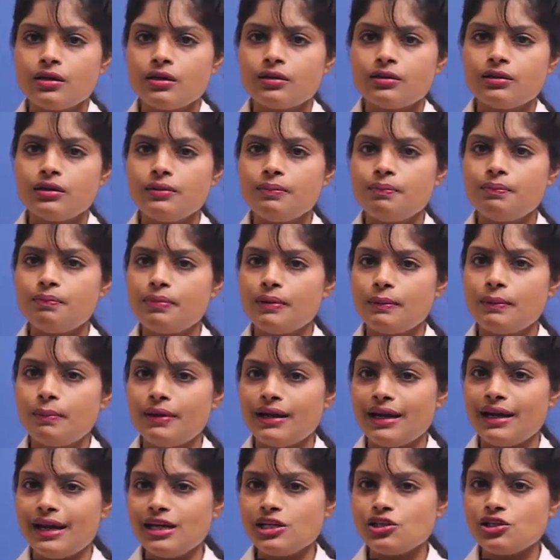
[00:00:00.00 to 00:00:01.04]
The
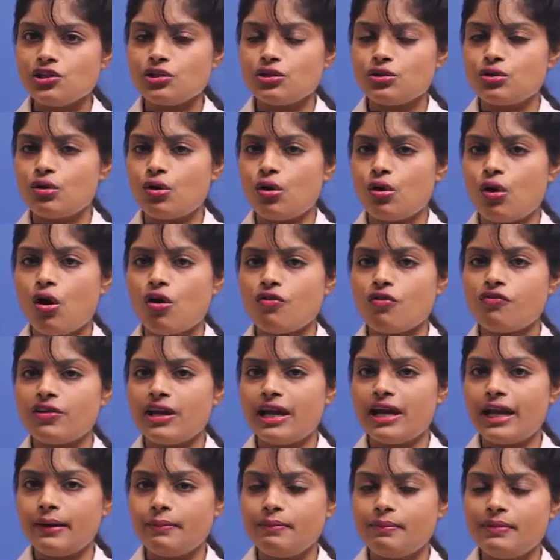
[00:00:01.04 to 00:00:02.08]
preparation of
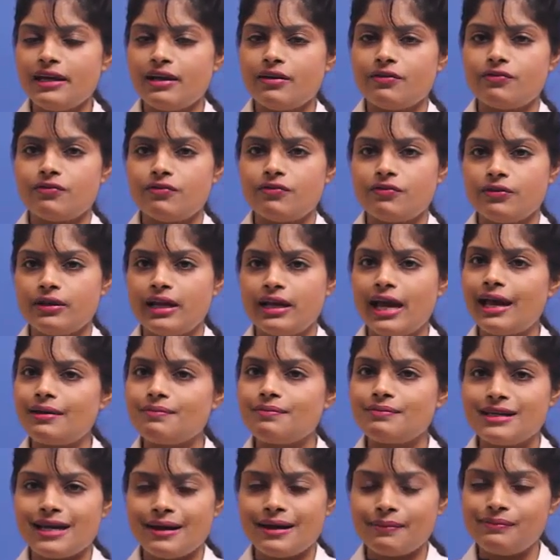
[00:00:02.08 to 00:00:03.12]
A P F can
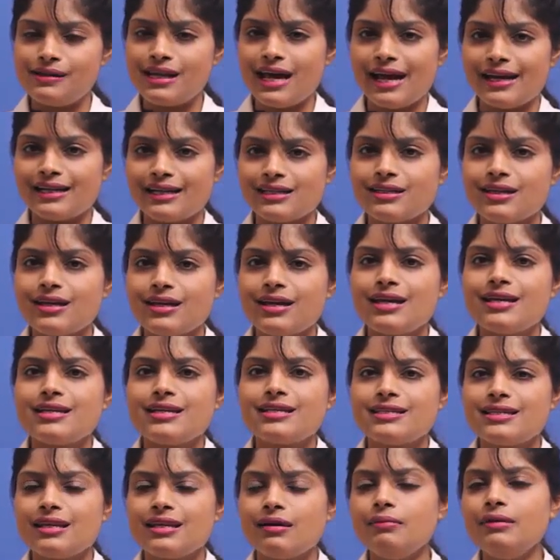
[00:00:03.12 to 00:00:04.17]
be applied
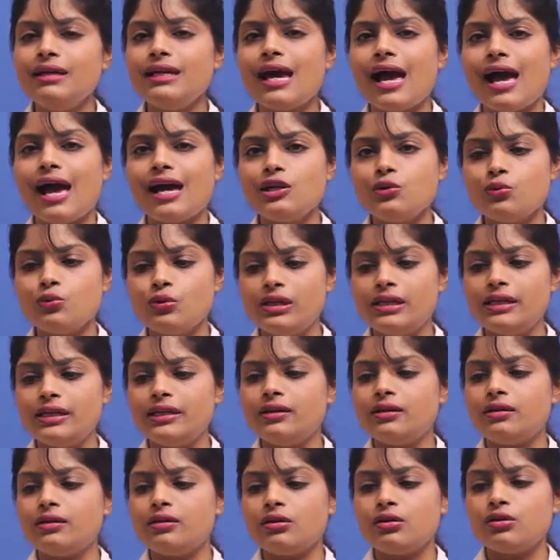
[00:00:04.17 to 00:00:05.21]

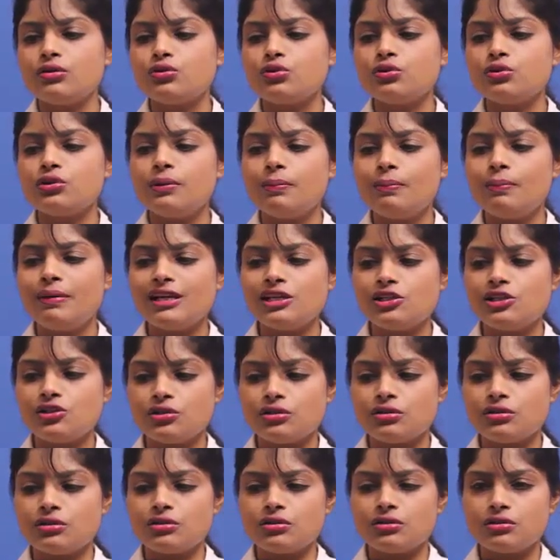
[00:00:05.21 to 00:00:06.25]
semi-annually to the
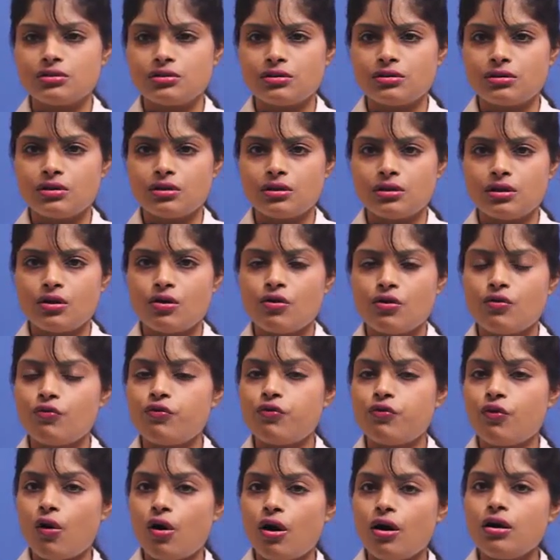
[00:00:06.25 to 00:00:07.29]
patient
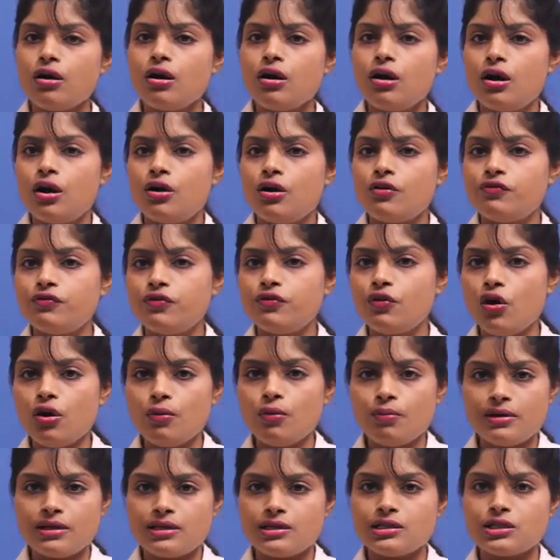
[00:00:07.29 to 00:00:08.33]
for a four
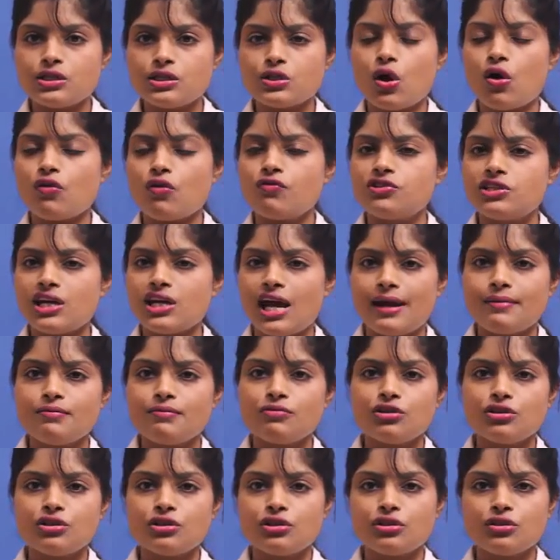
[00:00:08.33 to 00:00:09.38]
minutes of
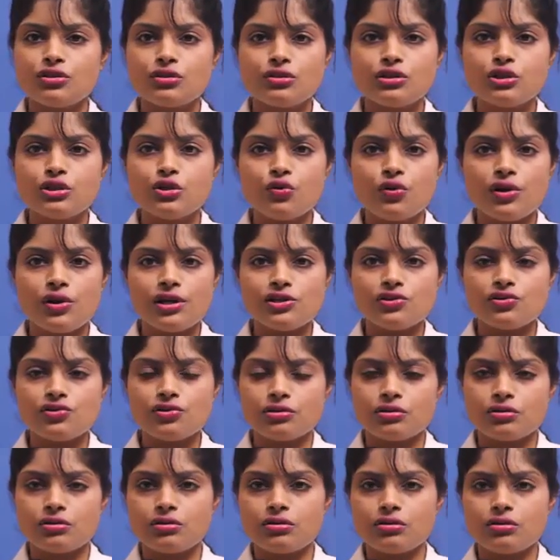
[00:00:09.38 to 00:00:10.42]
time
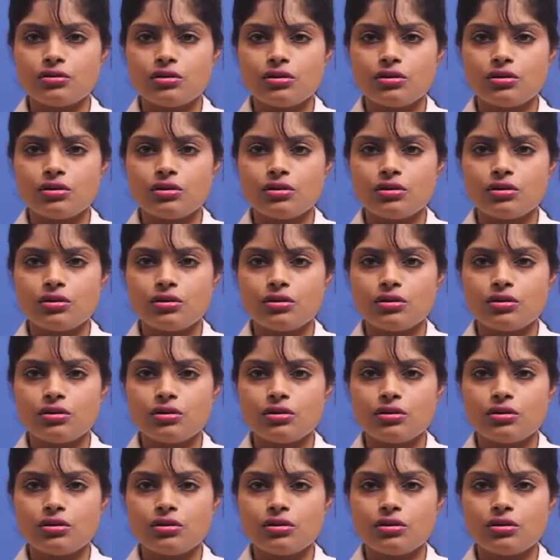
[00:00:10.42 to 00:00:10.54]
duration